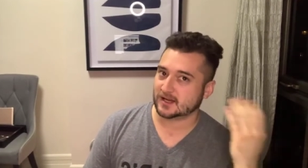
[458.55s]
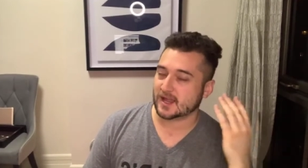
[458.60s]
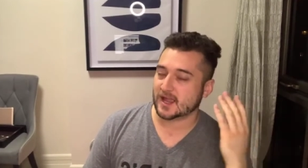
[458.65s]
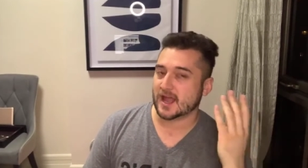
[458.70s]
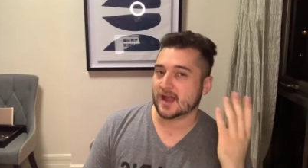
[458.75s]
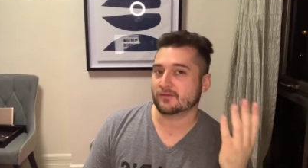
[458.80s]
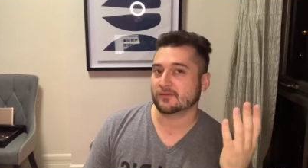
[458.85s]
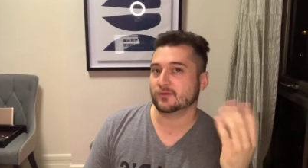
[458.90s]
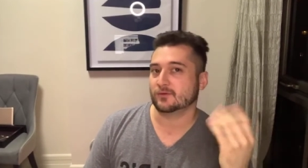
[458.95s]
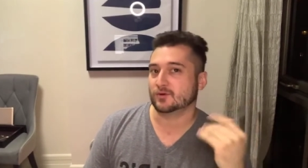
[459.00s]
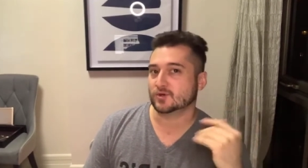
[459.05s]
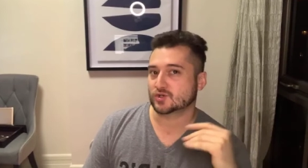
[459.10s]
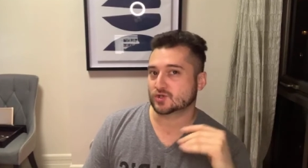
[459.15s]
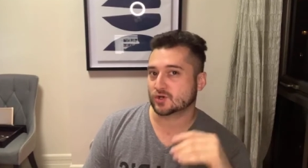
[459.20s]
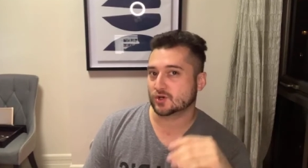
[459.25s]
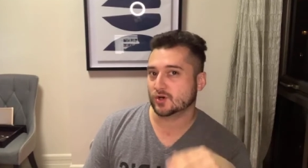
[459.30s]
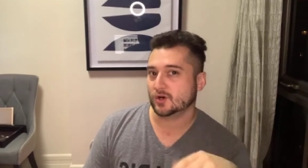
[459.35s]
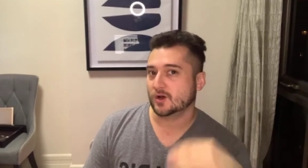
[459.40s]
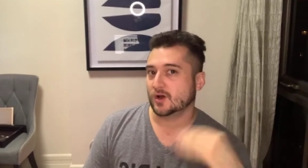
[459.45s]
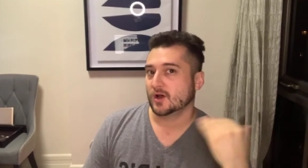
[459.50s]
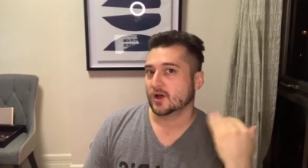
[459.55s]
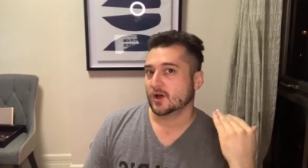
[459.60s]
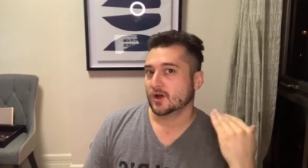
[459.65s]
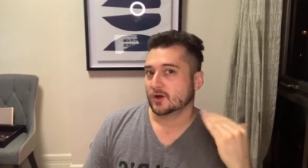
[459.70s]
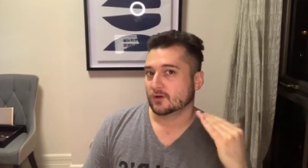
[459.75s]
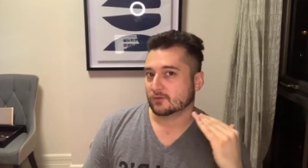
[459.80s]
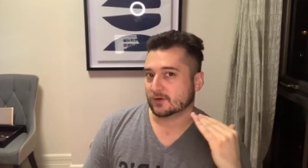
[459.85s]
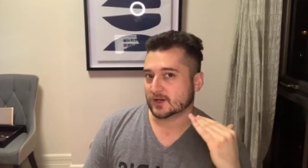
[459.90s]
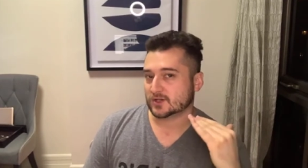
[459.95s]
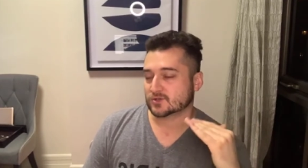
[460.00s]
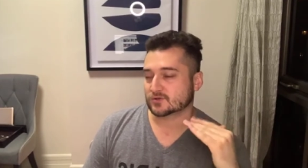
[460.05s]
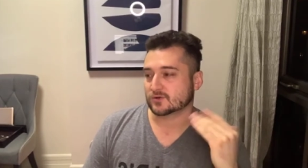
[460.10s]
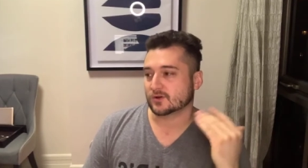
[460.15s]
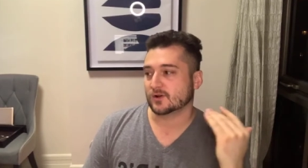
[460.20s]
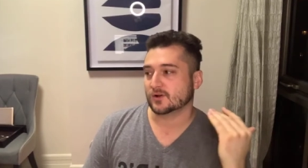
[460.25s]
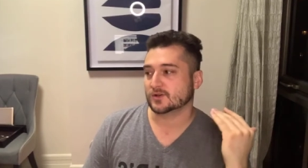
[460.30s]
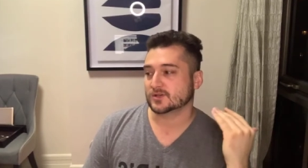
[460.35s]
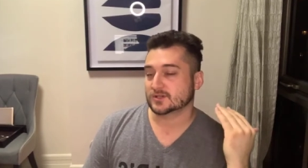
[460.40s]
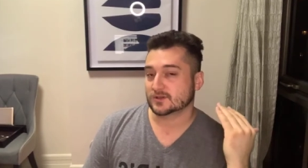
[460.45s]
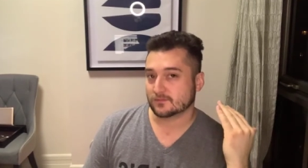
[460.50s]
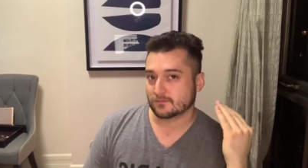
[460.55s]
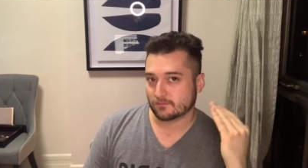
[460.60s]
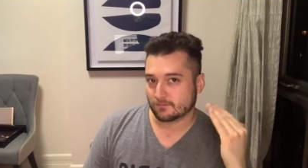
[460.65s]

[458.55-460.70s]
everyone's heard restaurants,